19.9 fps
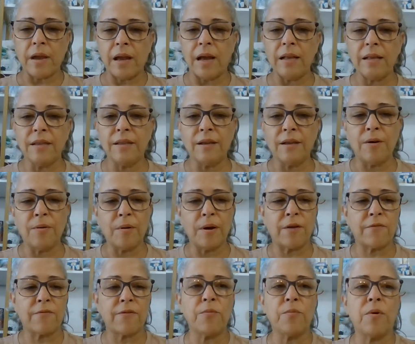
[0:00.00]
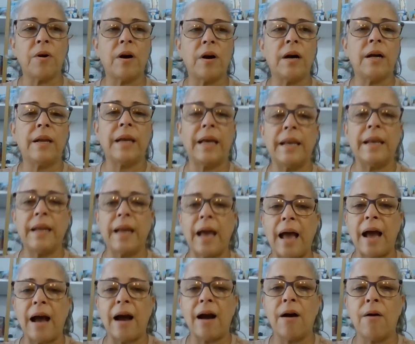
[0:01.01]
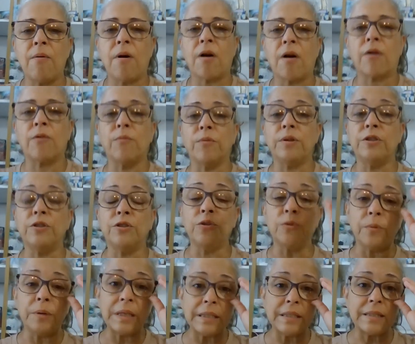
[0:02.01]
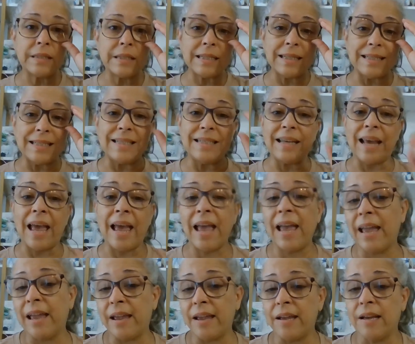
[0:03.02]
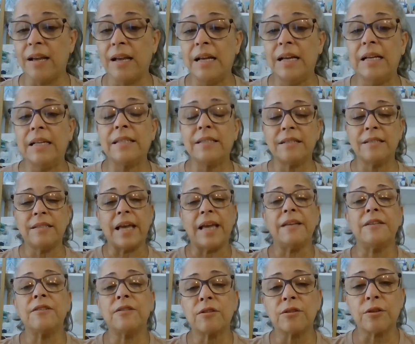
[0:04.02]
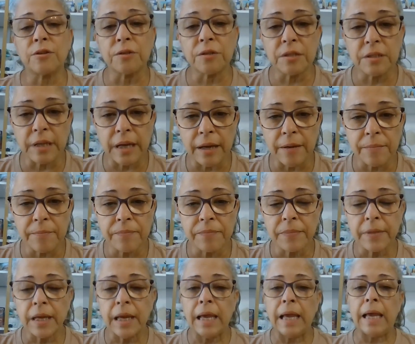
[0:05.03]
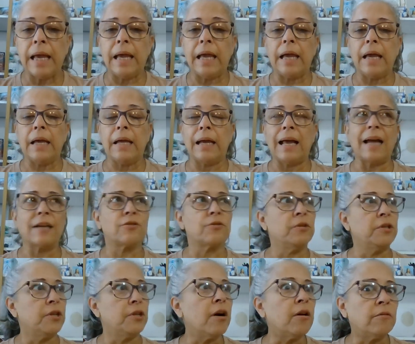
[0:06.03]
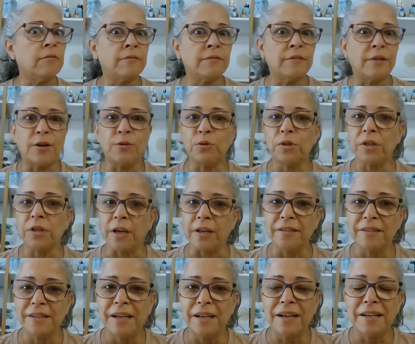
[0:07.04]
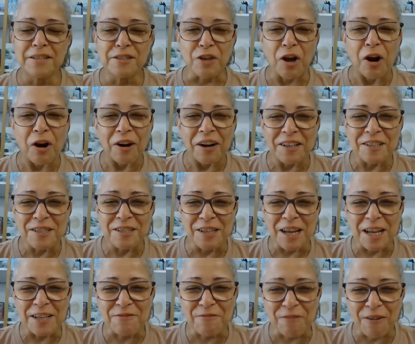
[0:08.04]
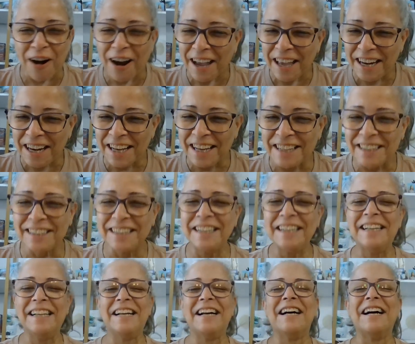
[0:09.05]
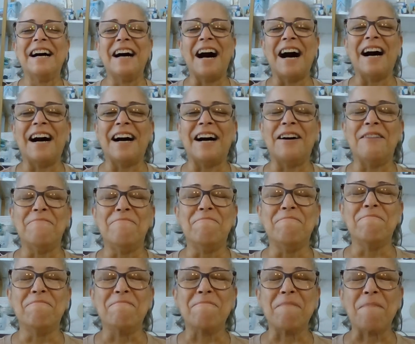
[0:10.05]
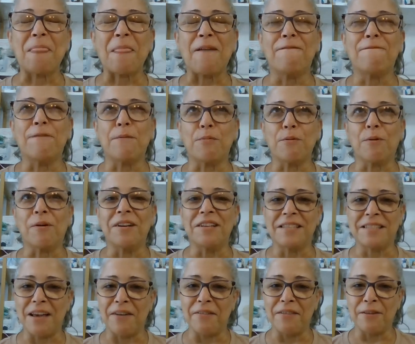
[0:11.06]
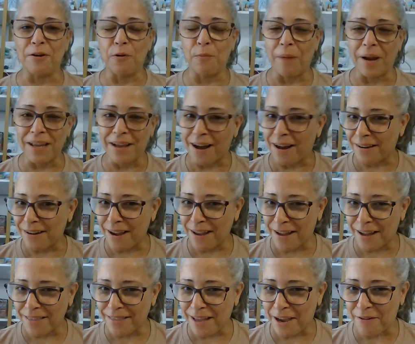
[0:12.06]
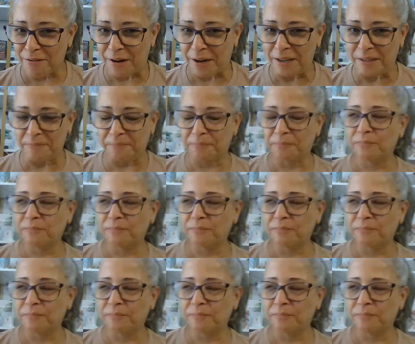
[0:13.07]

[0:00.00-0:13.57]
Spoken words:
Hello, everyone, and how are we doing today? Today is Thursday. Actually, no. Oh, shit. Sorry, today's Friday. Um, February 7th. Oh my God, I got that right.